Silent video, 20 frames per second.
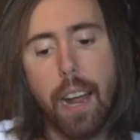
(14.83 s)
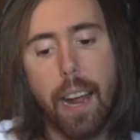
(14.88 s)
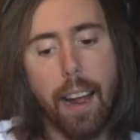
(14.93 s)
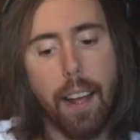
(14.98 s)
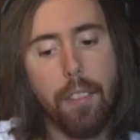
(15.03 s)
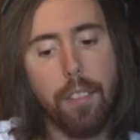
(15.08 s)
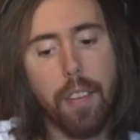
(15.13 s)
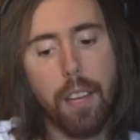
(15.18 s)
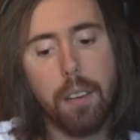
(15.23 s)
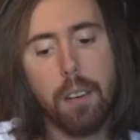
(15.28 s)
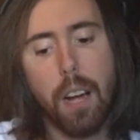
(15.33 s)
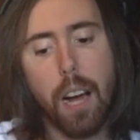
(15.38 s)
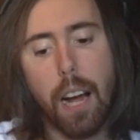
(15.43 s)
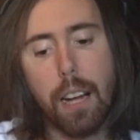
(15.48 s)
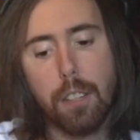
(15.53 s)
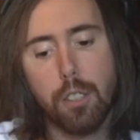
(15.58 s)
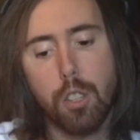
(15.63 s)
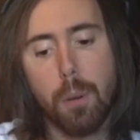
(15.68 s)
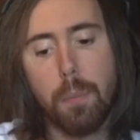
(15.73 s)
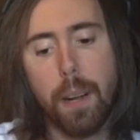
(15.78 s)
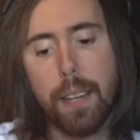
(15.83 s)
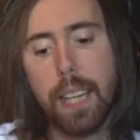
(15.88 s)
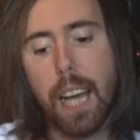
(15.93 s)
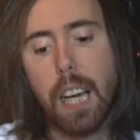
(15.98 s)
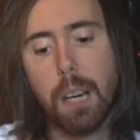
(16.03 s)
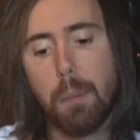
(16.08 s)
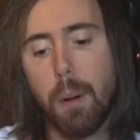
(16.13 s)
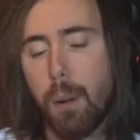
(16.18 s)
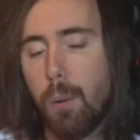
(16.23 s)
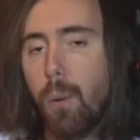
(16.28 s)
And then I told my dad,
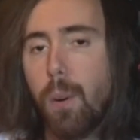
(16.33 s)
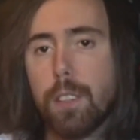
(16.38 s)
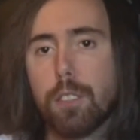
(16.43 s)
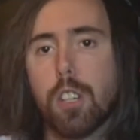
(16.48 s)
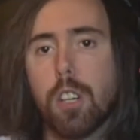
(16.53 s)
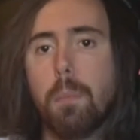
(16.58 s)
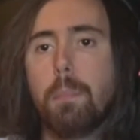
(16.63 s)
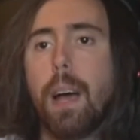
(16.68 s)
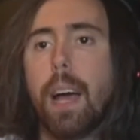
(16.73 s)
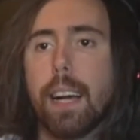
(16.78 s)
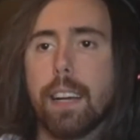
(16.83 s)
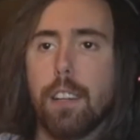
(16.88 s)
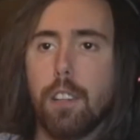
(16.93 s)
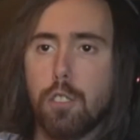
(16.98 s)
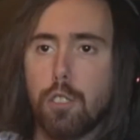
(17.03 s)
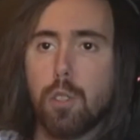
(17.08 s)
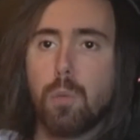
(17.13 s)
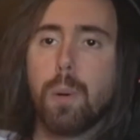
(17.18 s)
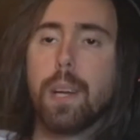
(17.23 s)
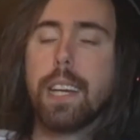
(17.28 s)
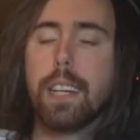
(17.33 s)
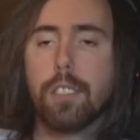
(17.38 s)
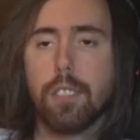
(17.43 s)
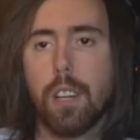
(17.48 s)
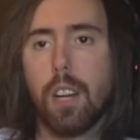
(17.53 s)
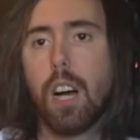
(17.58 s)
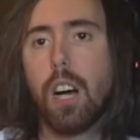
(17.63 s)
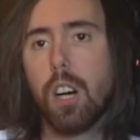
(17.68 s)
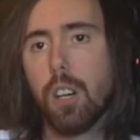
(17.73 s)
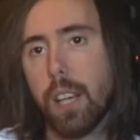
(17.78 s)
I'm like, well, let's come back in two weeks and
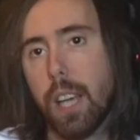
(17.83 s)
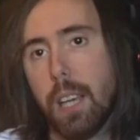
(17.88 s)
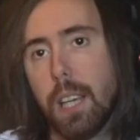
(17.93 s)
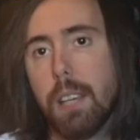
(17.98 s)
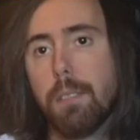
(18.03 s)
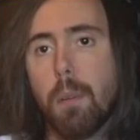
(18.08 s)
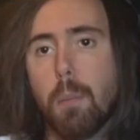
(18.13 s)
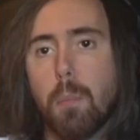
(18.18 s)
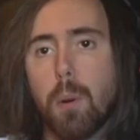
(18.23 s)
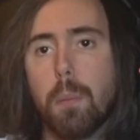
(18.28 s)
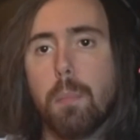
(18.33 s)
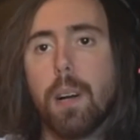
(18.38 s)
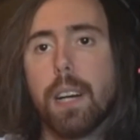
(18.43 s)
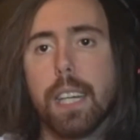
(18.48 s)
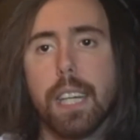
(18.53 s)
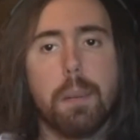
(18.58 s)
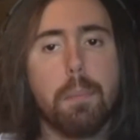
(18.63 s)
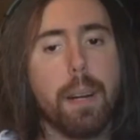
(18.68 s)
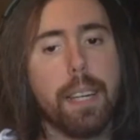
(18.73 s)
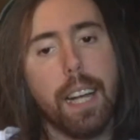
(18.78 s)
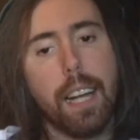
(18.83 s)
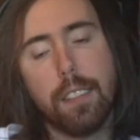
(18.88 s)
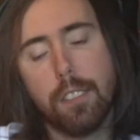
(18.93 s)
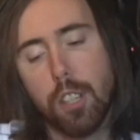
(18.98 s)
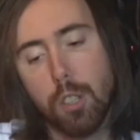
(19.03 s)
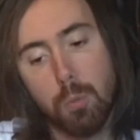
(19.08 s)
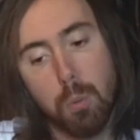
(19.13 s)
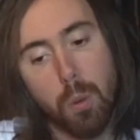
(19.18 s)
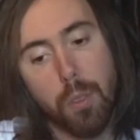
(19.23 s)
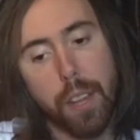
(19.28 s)
I'll get even more money. And my dad
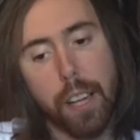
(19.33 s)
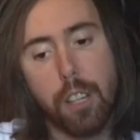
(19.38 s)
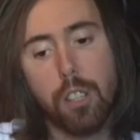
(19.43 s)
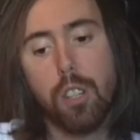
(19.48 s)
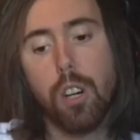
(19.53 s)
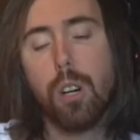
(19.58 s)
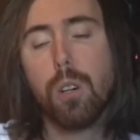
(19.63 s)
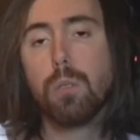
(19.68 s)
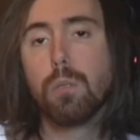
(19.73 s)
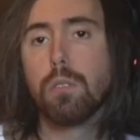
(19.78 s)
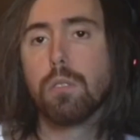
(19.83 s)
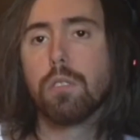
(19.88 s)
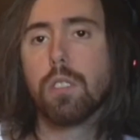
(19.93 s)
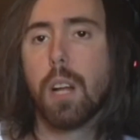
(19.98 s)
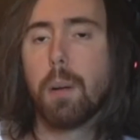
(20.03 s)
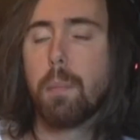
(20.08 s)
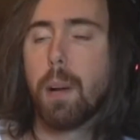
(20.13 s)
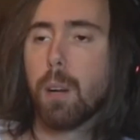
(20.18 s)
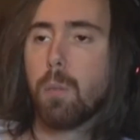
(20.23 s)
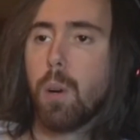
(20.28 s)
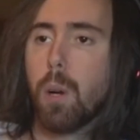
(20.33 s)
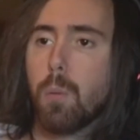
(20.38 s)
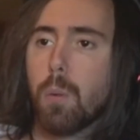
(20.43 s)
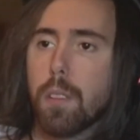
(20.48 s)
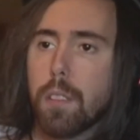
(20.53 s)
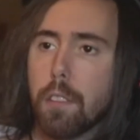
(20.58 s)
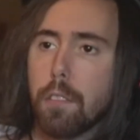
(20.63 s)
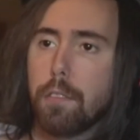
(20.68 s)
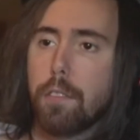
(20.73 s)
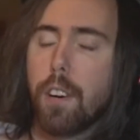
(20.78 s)
says, well, they closed. I'm like, wait,
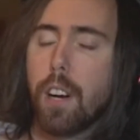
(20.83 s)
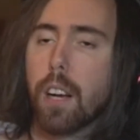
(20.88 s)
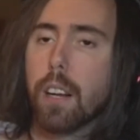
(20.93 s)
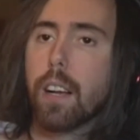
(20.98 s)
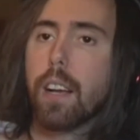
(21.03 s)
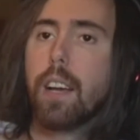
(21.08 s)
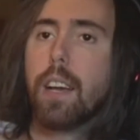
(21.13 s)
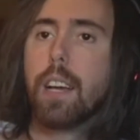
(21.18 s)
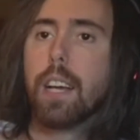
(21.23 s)
what the fuck?